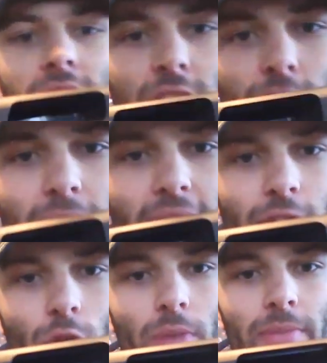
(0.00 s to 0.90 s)
it. You may
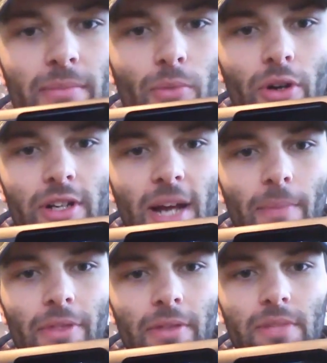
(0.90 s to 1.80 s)
have to go a bit more in
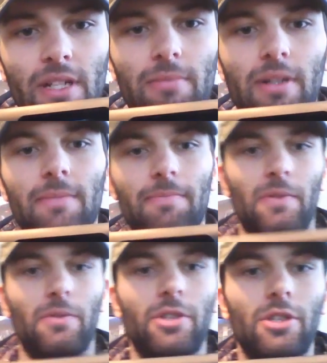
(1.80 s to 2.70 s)
depth than me, but
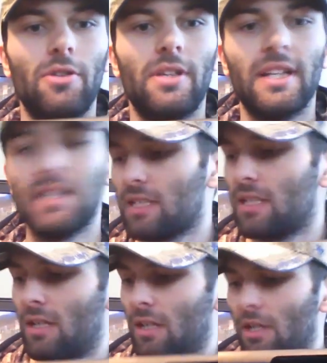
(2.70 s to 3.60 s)
we'll do
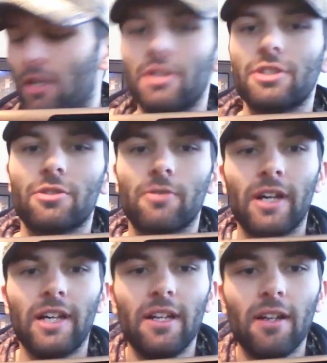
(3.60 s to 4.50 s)
this. So
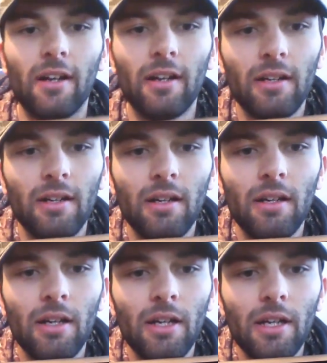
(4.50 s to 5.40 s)
right here,
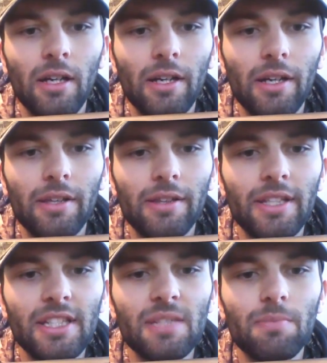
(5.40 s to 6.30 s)

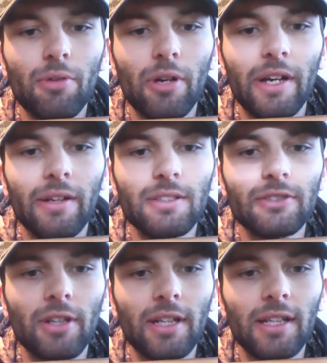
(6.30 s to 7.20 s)
this spring,
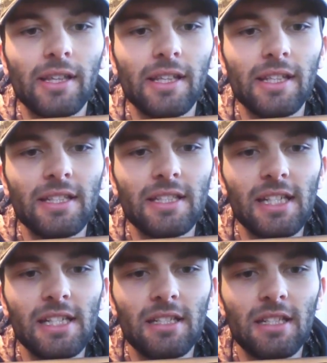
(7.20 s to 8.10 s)
try to get this,
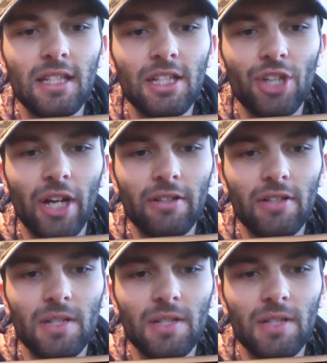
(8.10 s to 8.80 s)
is the ejector